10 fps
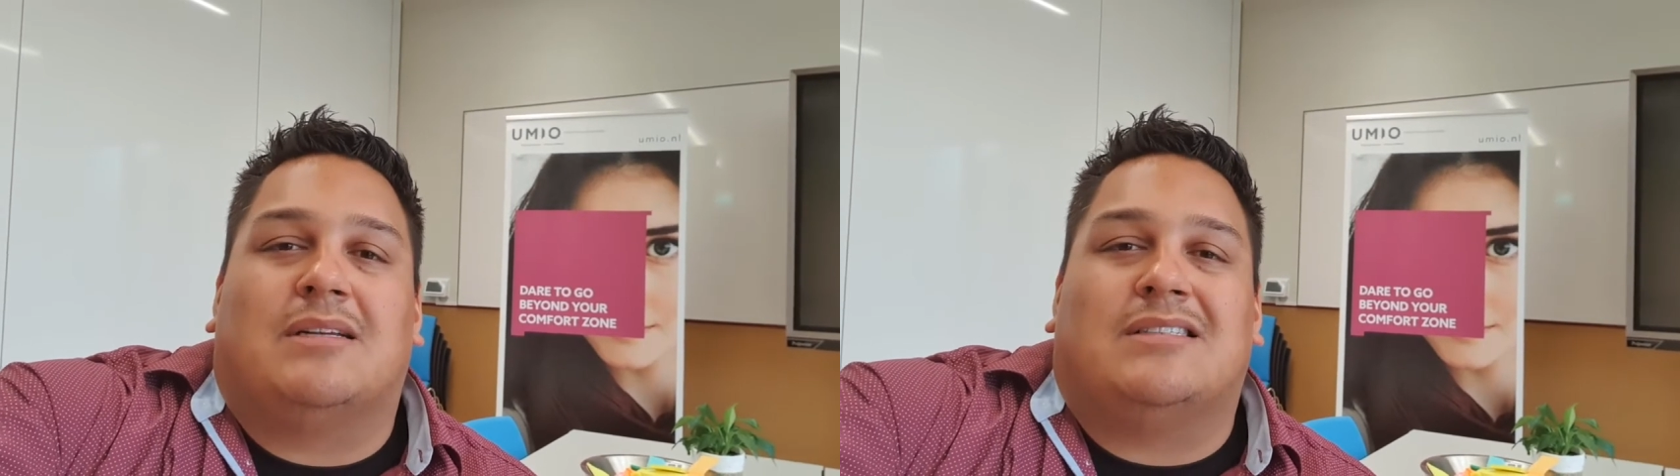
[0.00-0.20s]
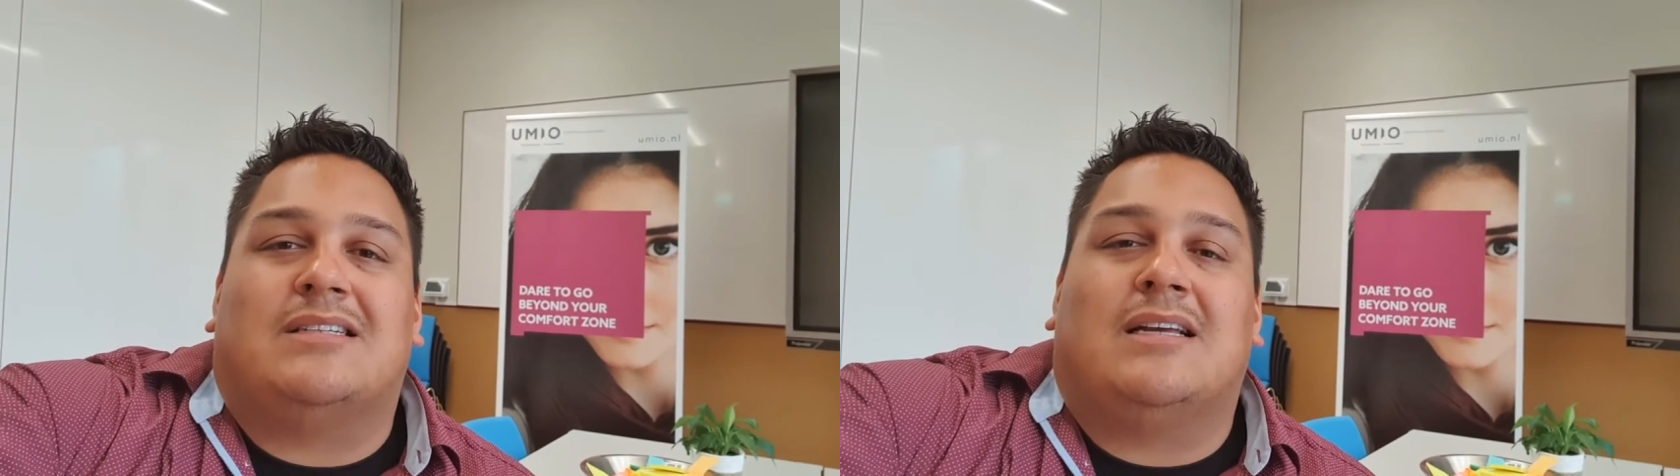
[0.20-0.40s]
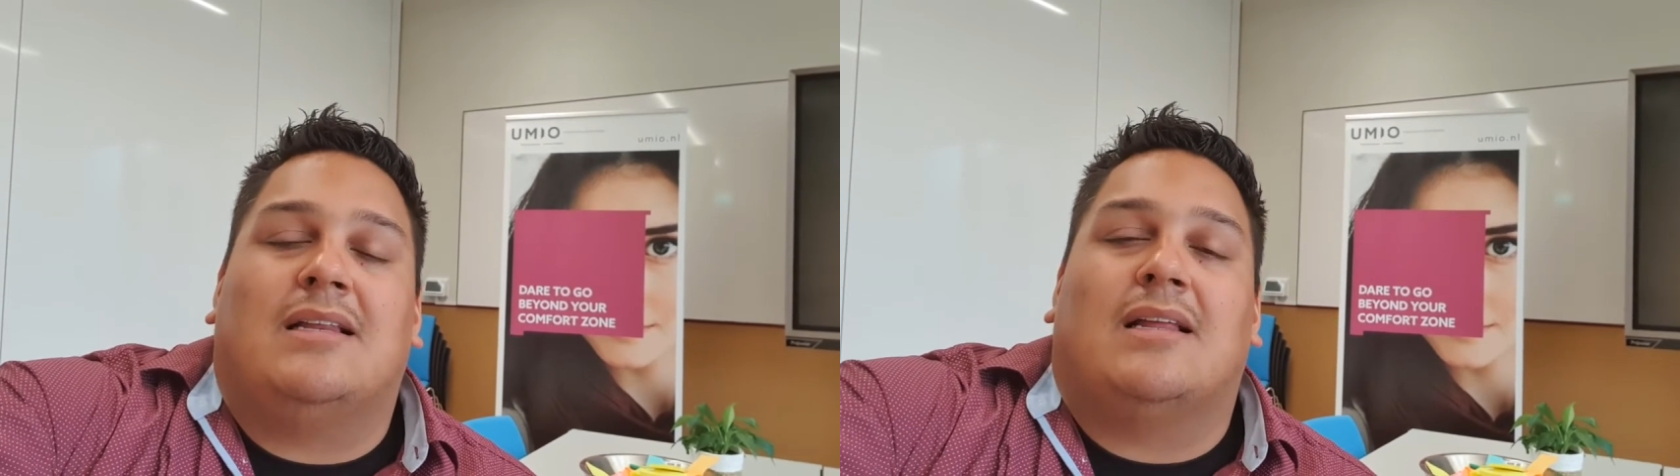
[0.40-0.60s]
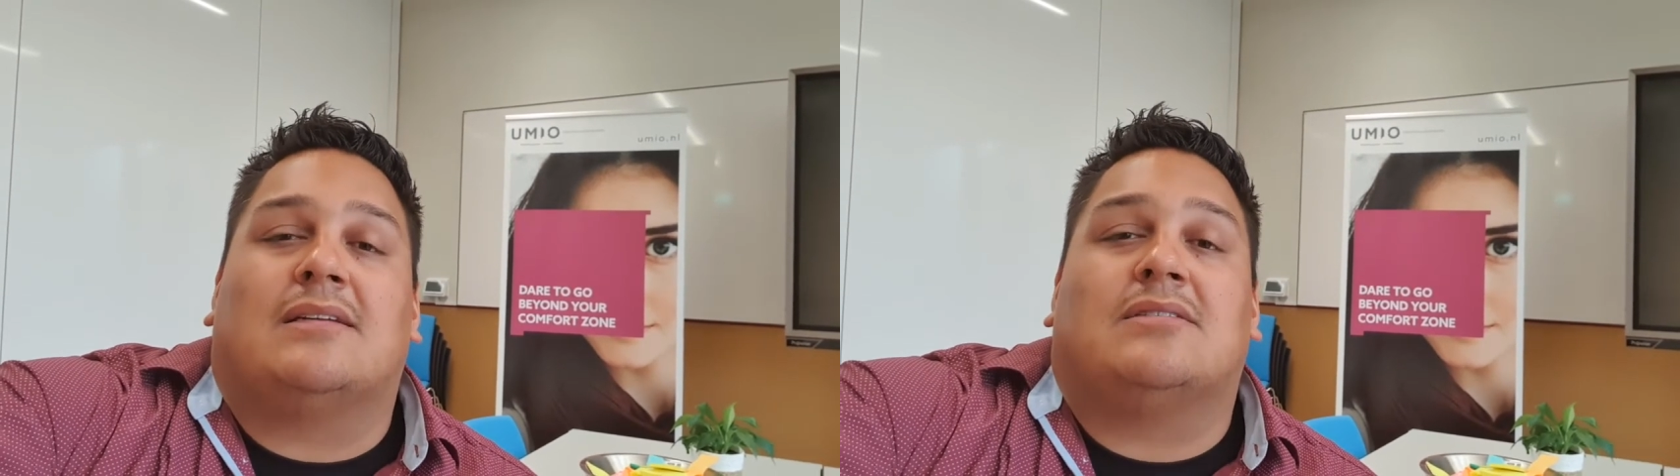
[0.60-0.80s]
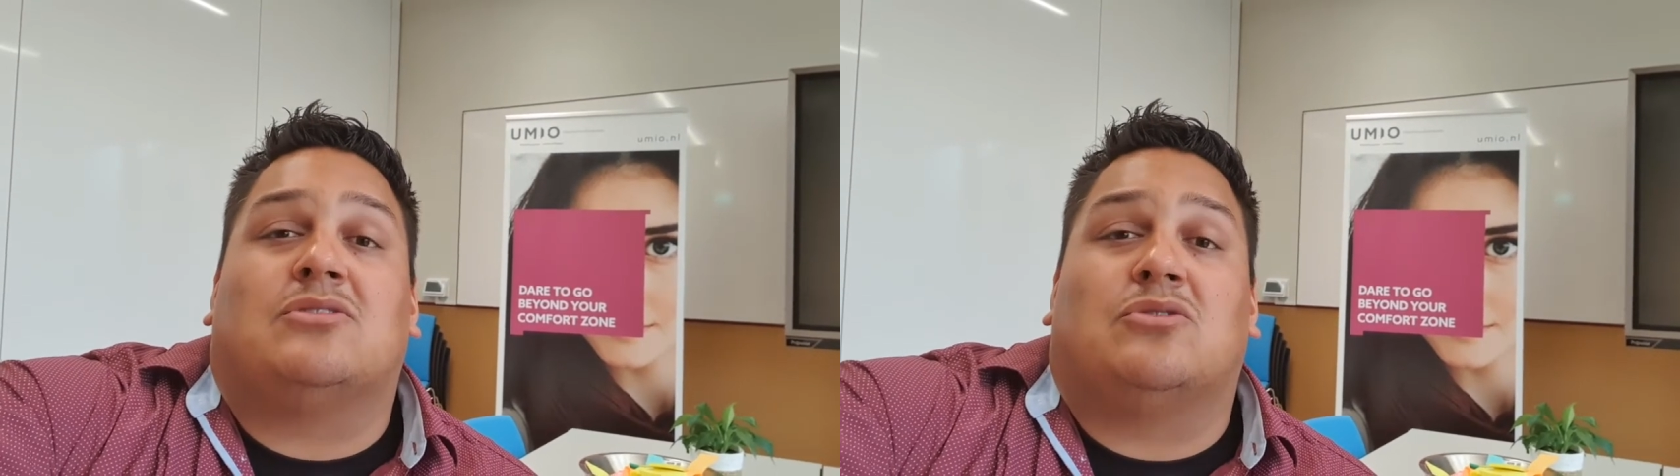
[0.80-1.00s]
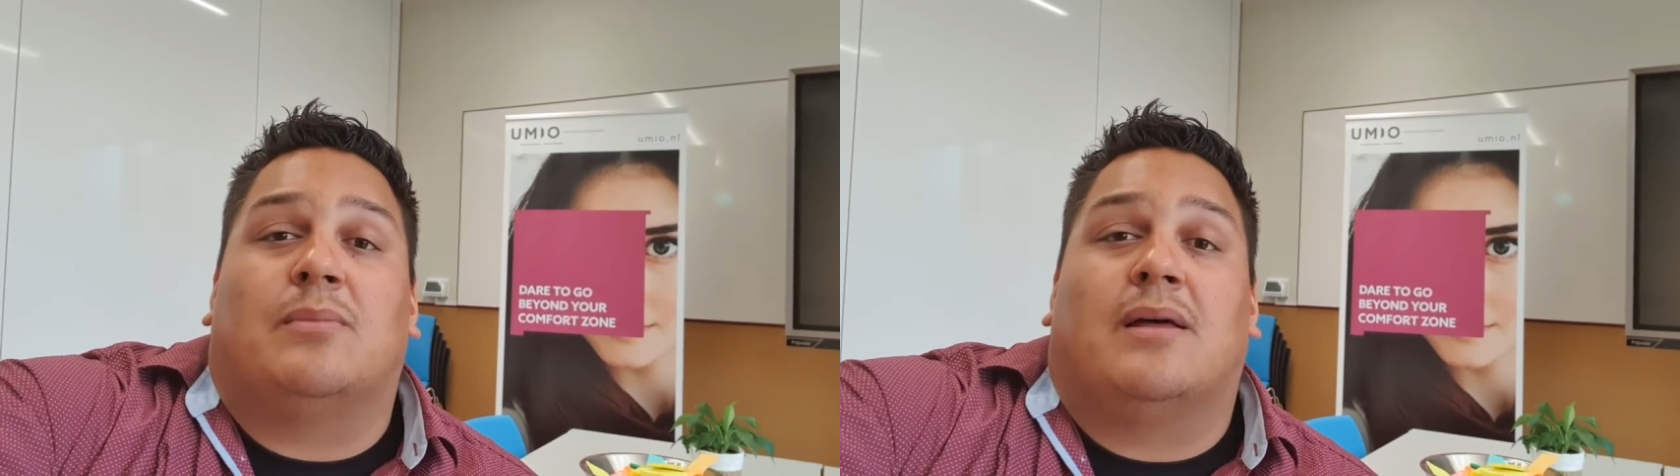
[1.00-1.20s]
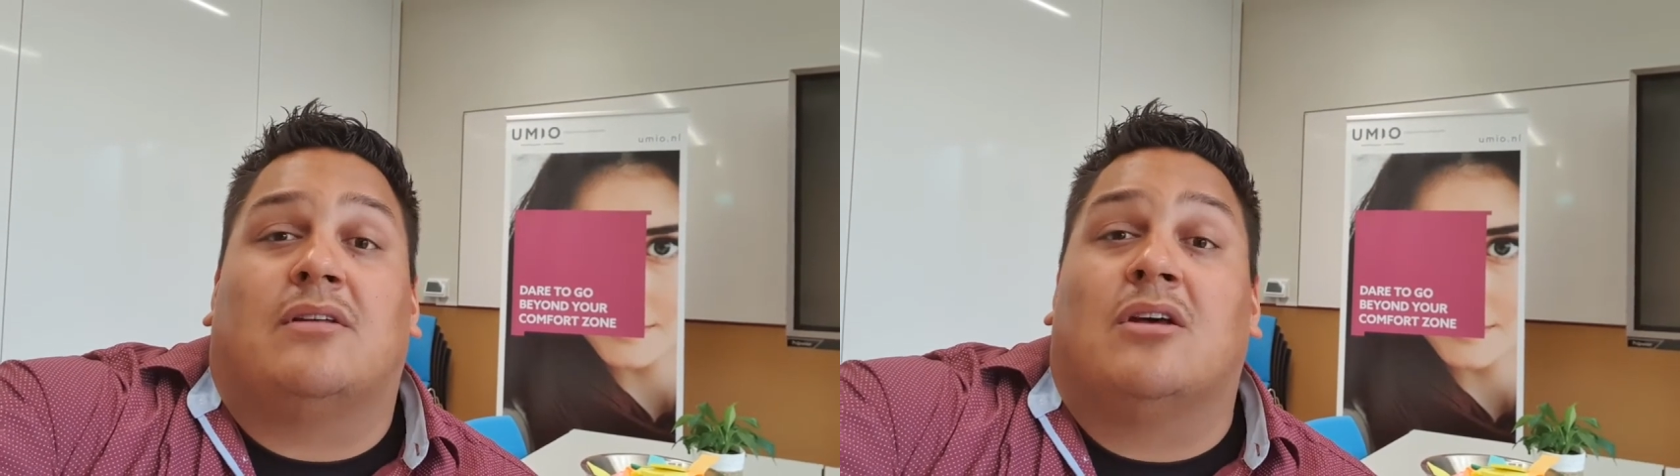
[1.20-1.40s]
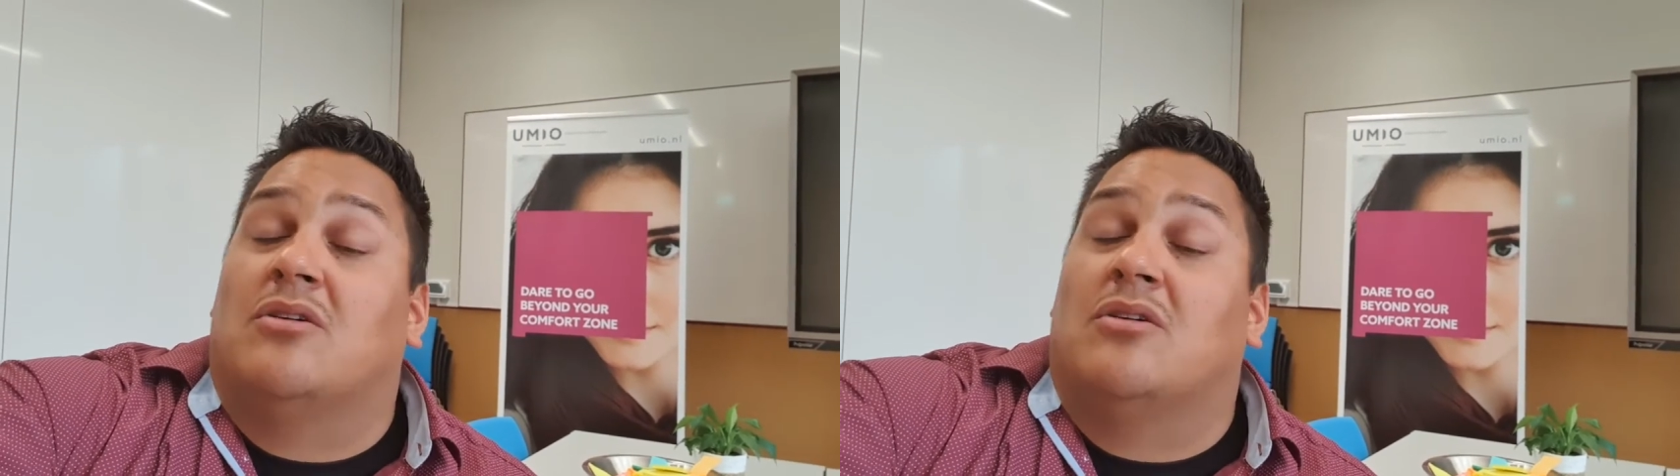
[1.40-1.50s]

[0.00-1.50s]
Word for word: seen as the cement